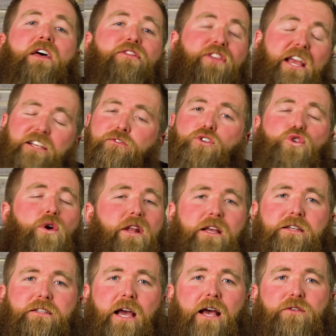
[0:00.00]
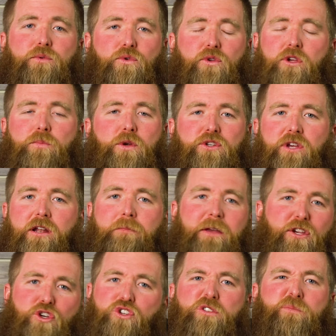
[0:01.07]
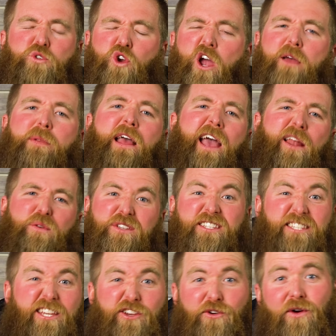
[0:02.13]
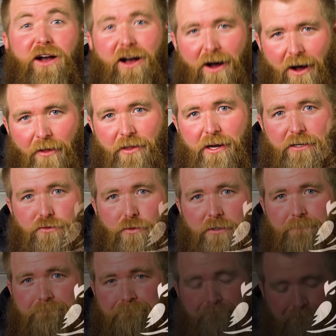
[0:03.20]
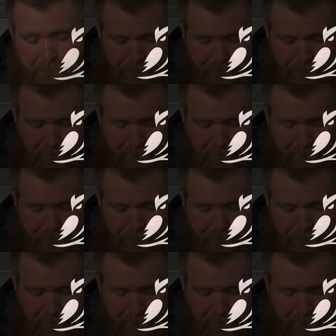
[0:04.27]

Thanks for joining us, guys. We really appreciate it. Make sure you subscribe, and we'll see you on the next one.